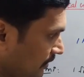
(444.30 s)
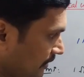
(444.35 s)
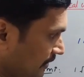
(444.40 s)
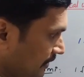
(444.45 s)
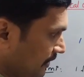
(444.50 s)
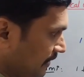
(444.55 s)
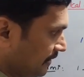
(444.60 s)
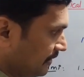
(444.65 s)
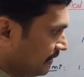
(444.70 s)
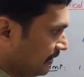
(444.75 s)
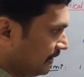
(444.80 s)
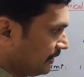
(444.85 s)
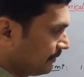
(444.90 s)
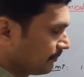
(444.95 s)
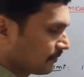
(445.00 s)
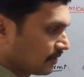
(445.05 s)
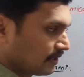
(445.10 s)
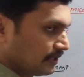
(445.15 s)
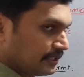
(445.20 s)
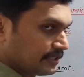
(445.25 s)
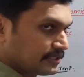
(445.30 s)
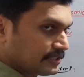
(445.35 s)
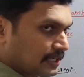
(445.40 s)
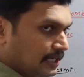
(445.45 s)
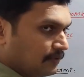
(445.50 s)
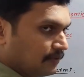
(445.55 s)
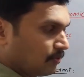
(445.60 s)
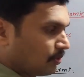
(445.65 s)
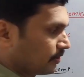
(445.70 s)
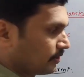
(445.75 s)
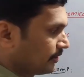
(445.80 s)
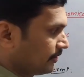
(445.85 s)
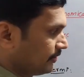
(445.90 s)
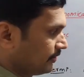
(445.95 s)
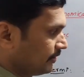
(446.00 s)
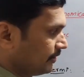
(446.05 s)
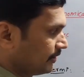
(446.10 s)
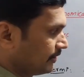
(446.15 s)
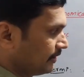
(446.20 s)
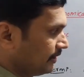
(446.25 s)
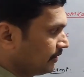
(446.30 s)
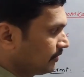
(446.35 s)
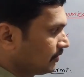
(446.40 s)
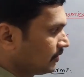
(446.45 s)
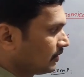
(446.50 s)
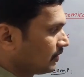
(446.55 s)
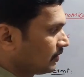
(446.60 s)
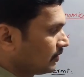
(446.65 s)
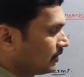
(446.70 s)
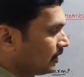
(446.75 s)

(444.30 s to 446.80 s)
in degree, it is converted in degree.